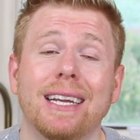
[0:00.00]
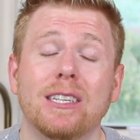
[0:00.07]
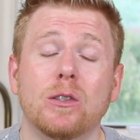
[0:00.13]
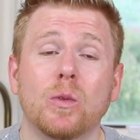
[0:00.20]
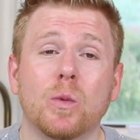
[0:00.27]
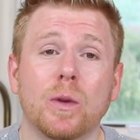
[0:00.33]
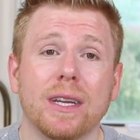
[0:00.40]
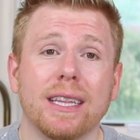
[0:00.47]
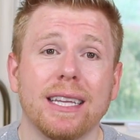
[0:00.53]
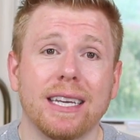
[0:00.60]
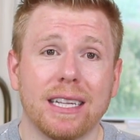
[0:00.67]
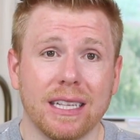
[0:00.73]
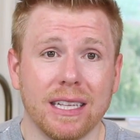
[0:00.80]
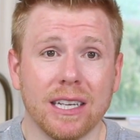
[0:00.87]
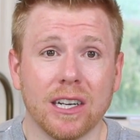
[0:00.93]
it is really
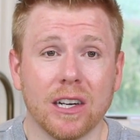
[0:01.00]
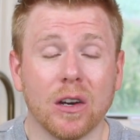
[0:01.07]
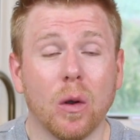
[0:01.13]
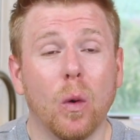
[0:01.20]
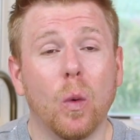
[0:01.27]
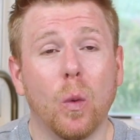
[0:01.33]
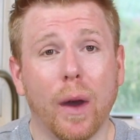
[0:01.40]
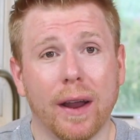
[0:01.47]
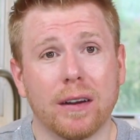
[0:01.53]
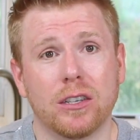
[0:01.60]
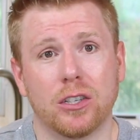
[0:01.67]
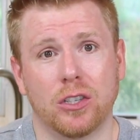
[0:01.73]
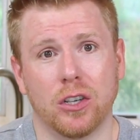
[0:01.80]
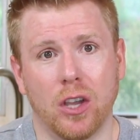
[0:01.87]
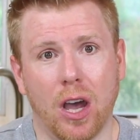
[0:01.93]
clear where
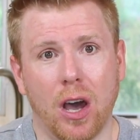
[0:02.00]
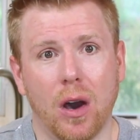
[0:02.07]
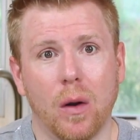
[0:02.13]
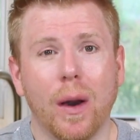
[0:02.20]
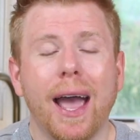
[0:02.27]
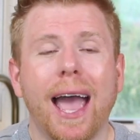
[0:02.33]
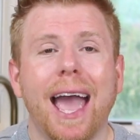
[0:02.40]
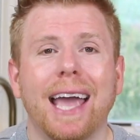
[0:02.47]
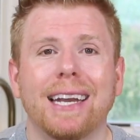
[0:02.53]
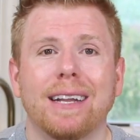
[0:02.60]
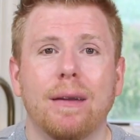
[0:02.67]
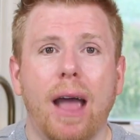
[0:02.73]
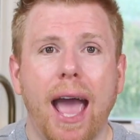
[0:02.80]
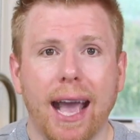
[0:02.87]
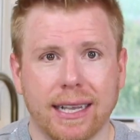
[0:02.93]
it should go, and
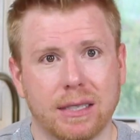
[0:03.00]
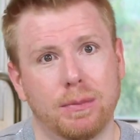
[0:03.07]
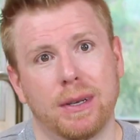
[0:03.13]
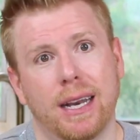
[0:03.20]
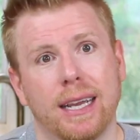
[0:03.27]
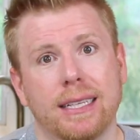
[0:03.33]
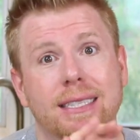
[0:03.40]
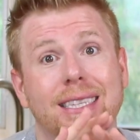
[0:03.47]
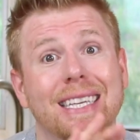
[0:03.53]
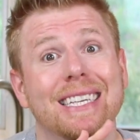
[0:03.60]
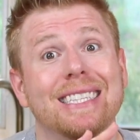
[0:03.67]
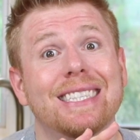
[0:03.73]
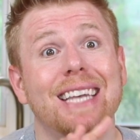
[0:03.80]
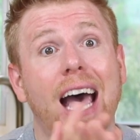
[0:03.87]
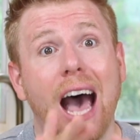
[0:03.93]
it expedites the
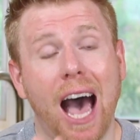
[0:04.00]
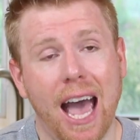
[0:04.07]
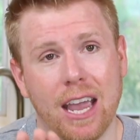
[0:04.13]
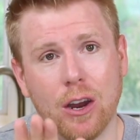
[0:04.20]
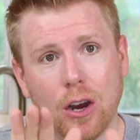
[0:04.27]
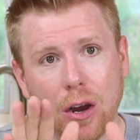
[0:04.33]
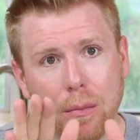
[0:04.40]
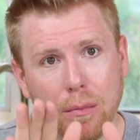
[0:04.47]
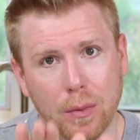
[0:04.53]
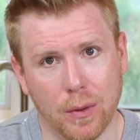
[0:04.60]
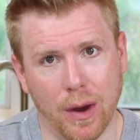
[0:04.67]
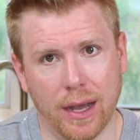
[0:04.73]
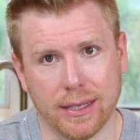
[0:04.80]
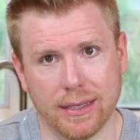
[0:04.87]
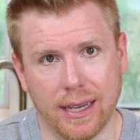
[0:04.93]
entire
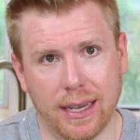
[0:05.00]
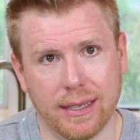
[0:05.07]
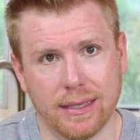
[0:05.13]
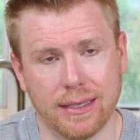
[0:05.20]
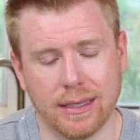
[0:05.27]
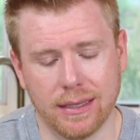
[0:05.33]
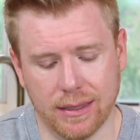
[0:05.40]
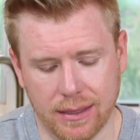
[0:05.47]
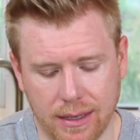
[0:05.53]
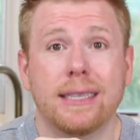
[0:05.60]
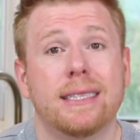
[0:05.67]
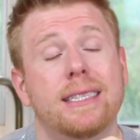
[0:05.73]
process.